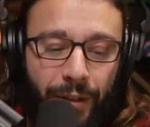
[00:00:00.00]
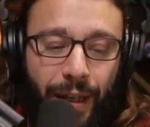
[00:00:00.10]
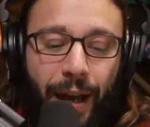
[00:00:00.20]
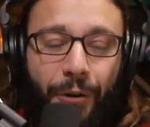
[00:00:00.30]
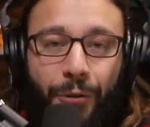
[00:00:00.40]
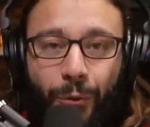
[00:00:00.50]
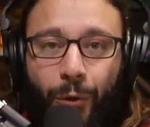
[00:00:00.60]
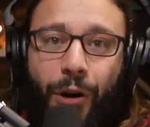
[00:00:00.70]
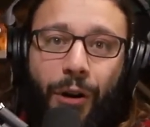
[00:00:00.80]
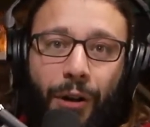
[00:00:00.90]
the outer
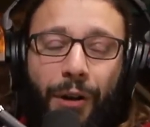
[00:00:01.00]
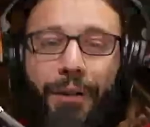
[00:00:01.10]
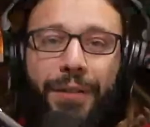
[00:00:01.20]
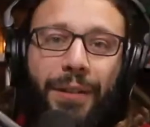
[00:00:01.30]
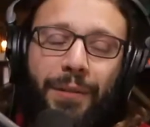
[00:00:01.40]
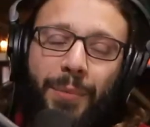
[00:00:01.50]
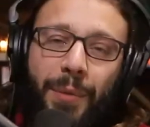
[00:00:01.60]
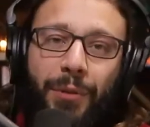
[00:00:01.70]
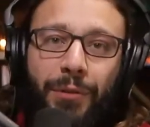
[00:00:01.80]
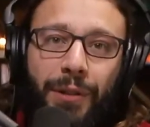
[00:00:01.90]
walls and the
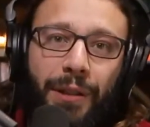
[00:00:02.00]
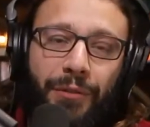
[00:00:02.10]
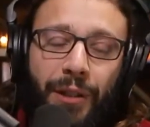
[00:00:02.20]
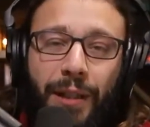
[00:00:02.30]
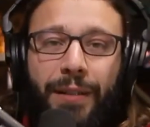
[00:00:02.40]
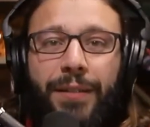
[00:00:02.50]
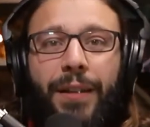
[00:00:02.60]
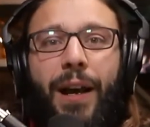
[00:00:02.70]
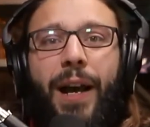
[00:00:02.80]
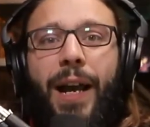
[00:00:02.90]
people who live
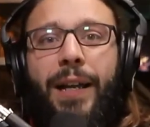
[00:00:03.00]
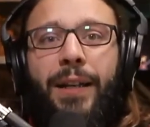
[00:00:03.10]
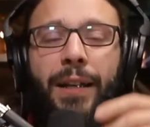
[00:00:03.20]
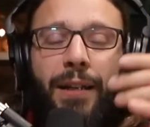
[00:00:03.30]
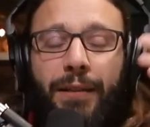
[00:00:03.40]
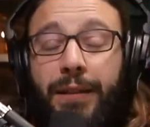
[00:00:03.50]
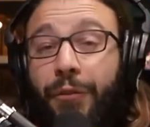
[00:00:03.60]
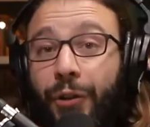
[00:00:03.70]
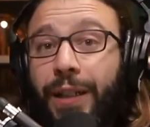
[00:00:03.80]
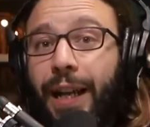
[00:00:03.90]
inside.
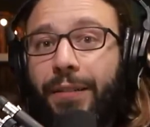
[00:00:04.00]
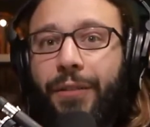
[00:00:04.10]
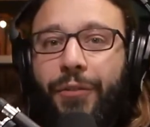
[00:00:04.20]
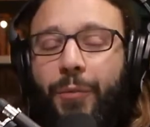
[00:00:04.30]
Different castle from the